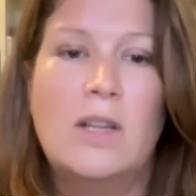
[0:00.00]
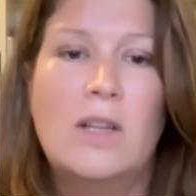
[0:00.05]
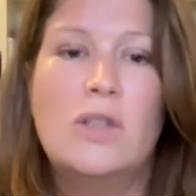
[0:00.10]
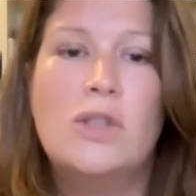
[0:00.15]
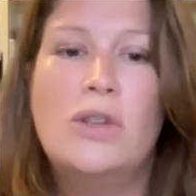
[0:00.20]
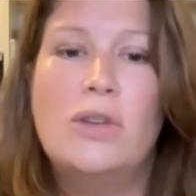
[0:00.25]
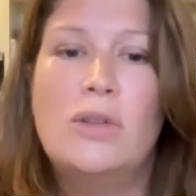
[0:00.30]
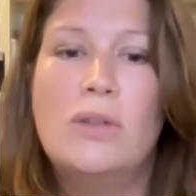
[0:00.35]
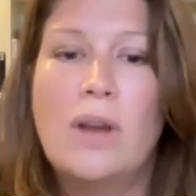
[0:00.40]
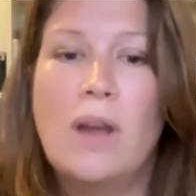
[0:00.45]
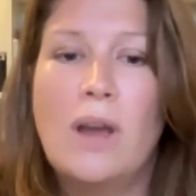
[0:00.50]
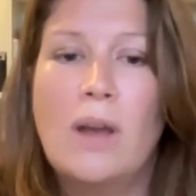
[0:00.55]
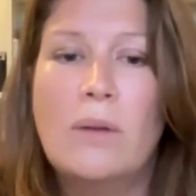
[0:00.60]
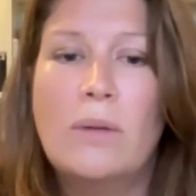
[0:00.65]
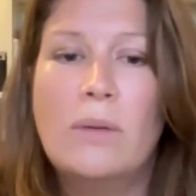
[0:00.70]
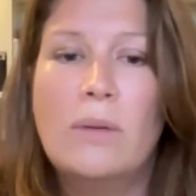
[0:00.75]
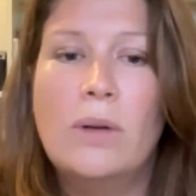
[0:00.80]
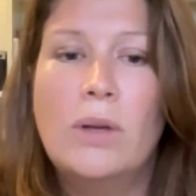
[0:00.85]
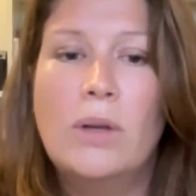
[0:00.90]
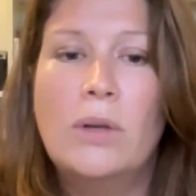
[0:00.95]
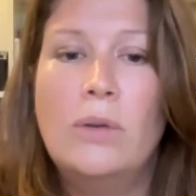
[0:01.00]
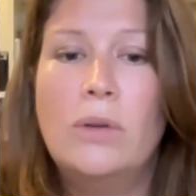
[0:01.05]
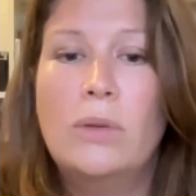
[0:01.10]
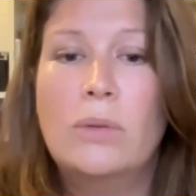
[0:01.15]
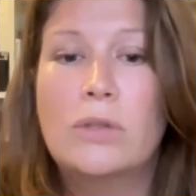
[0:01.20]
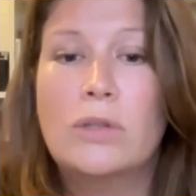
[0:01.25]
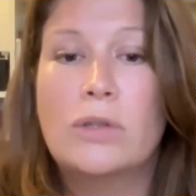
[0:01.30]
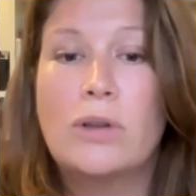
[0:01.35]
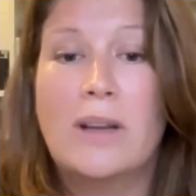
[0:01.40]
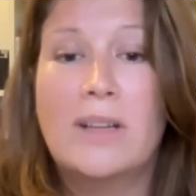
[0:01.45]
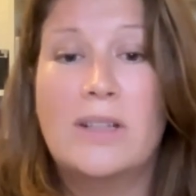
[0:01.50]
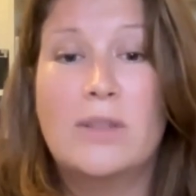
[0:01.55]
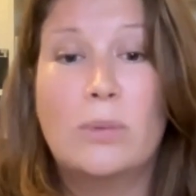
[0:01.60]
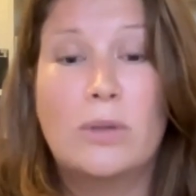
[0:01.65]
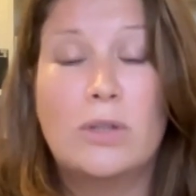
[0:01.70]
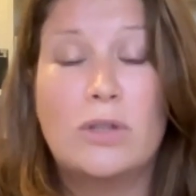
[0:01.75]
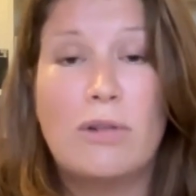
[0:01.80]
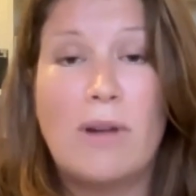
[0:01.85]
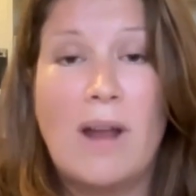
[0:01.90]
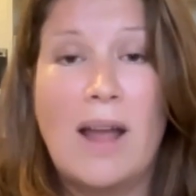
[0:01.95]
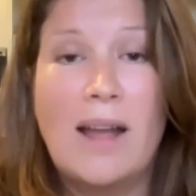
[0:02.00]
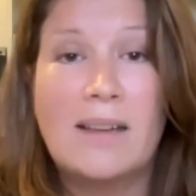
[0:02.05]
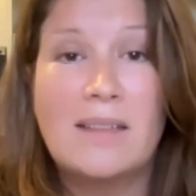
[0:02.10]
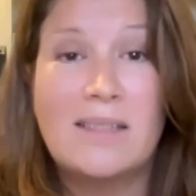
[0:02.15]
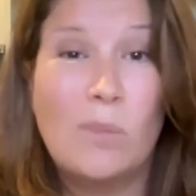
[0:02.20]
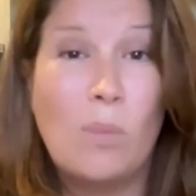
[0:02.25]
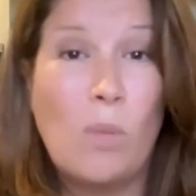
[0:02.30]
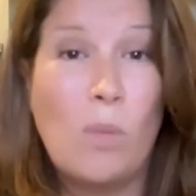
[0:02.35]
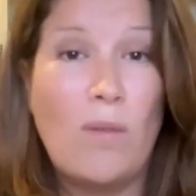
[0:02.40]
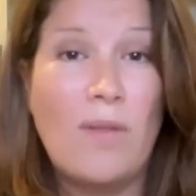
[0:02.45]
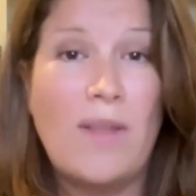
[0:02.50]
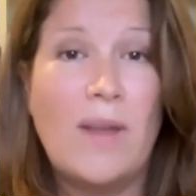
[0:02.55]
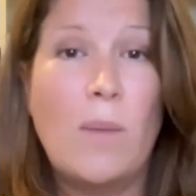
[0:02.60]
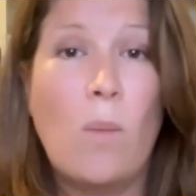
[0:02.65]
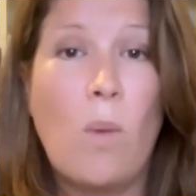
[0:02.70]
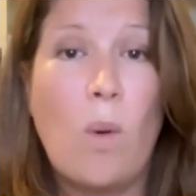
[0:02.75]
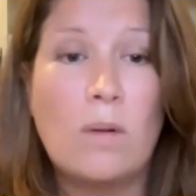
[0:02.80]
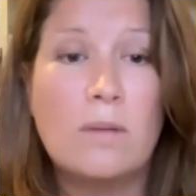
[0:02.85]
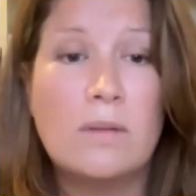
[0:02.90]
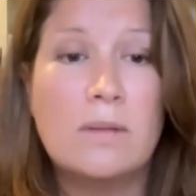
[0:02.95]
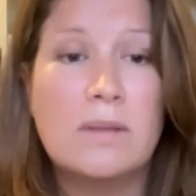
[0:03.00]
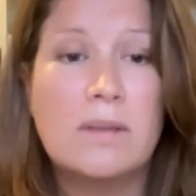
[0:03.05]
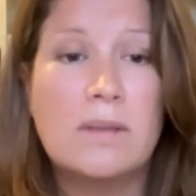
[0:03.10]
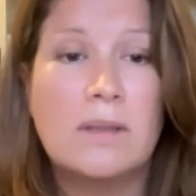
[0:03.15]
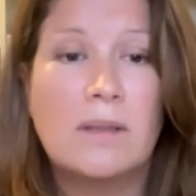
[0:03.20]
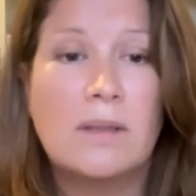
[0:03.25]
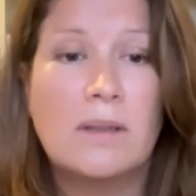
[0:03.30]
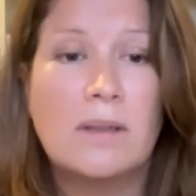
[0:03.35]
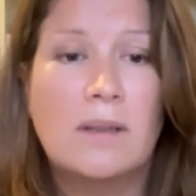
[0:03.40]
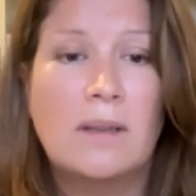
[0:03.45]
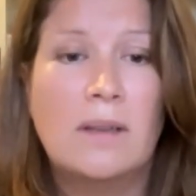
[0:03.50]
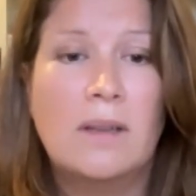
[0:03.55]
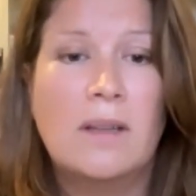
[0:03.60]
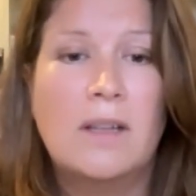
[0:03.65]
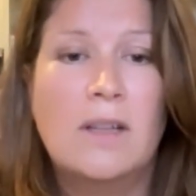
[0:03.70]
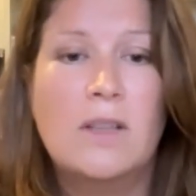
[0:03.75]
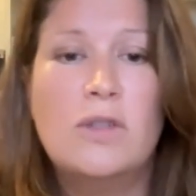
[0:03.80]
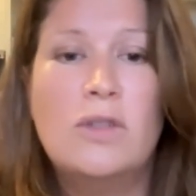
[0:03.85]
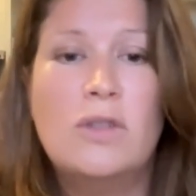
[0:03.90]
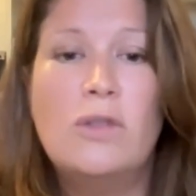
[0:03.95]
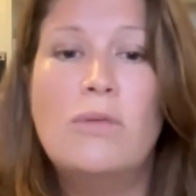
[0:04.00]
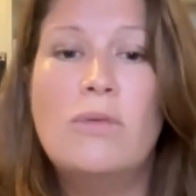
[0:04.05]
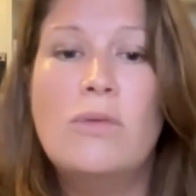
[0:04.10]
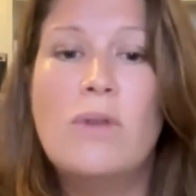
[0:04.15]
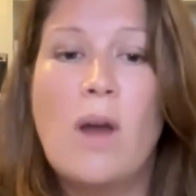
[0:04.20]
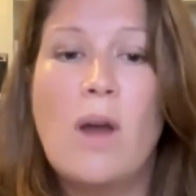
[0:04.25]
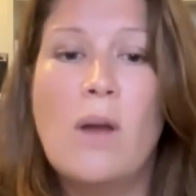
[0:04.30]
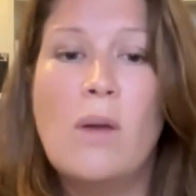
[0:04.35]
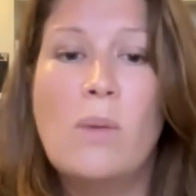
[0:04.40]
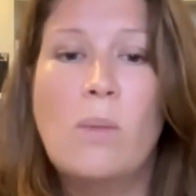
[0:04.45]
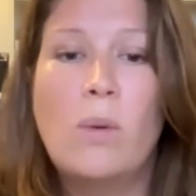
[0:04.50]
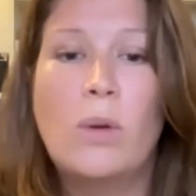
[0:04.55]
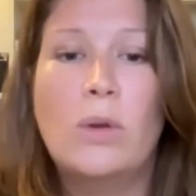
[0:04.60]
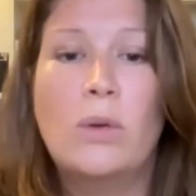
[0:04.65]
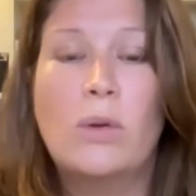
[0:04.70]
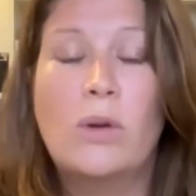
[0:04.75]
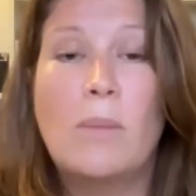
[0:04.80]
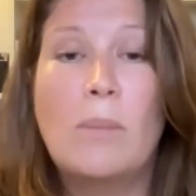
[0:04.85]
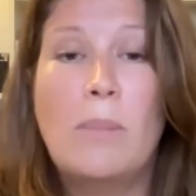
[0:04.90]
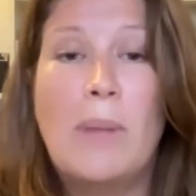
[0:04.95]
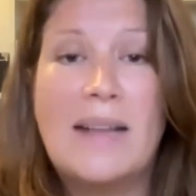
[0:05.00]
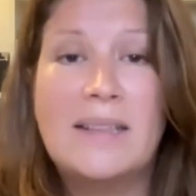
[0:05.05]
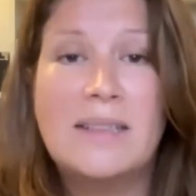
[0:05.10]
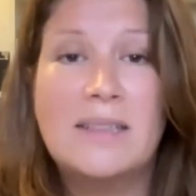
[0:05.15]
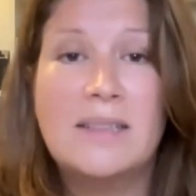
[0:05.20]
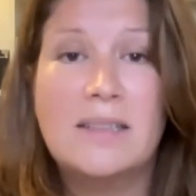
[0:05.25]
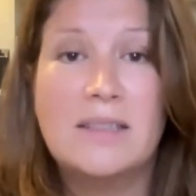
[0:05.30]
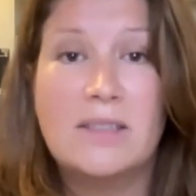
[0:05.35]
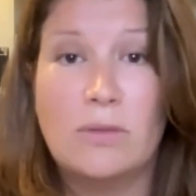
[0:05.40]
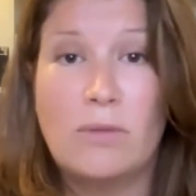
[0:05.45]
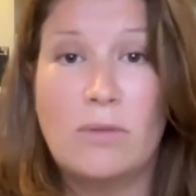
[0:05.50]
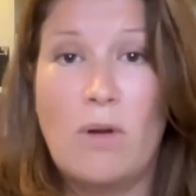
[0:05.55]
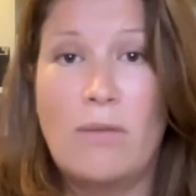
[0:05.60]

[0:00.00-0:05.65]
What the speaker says: Do you know who you are trying to attract and what they want? Do you know what your competitors are